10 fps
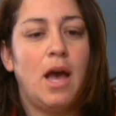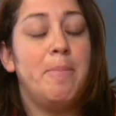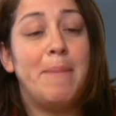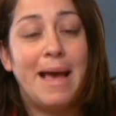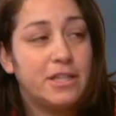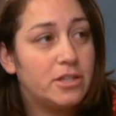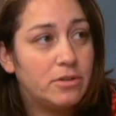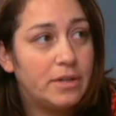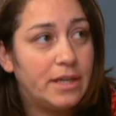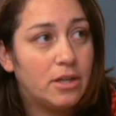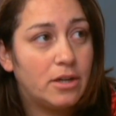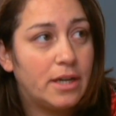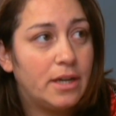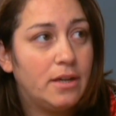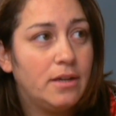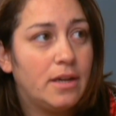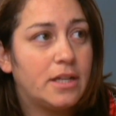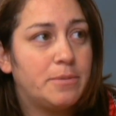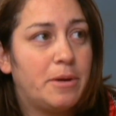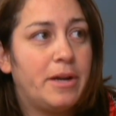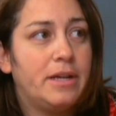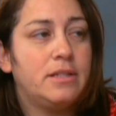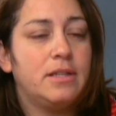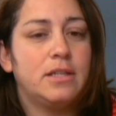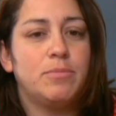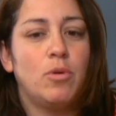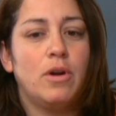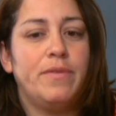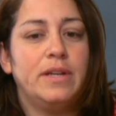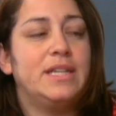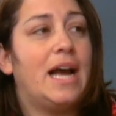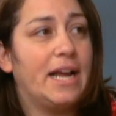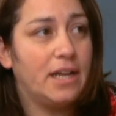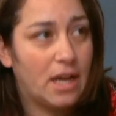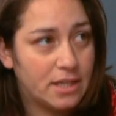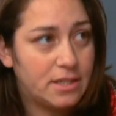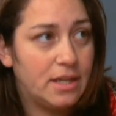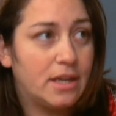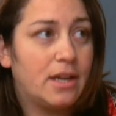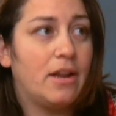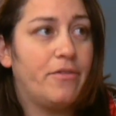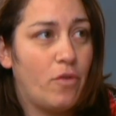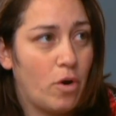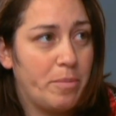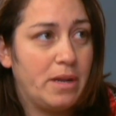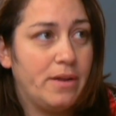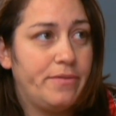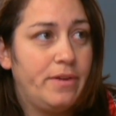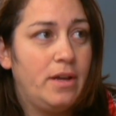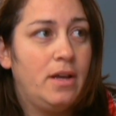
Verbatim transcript: a mastery learning experience, it's more of a diagnostic and a formative